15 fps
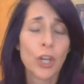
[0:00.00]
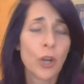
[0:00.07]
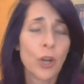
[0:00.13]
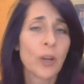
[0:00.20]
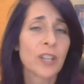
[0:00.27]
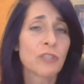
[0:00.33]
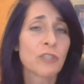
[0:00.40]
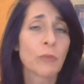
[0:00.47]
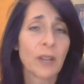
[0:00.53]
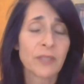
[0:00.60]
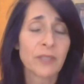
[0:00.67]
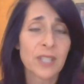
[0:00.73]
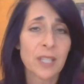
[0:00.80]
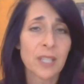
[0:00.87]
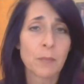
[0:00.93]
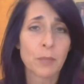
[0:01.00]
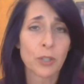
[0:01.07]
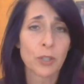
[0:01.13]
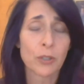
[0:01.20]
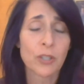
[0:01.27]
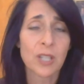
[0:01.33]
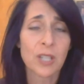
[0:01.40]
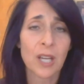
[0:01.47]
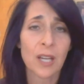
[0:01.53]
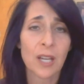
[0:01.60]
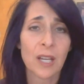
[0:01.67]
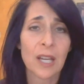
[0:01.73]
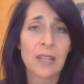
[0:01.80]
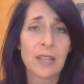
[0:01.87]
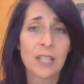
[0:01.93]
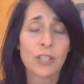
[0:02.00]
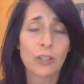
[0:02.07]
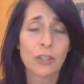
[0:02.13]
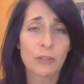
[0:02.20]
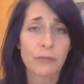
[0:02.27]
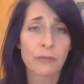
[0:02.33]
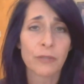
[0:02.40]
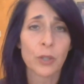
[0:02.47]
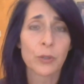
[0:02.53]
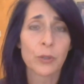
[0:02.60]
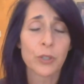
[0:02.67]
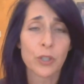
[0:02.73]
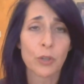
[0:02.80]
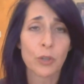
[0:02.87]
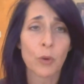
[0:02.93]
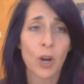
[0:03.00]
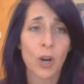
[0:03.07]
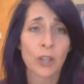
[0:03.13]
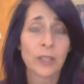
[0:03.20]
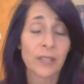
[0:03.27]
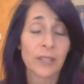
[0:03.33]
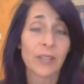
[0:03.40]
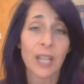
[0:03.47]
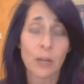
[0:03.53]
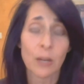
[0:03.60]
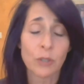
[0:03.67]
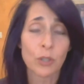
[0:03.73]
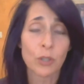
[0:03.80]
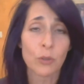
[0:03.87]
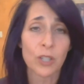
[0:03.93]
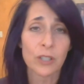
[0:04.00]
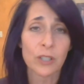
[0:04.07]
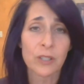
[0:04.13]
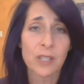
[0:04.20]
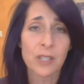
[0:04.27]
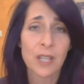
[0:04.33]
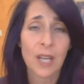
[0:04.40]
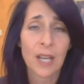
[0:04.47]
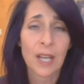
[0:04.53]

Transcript: known as rough sleepers, uh, and these are folks who are living outdoors.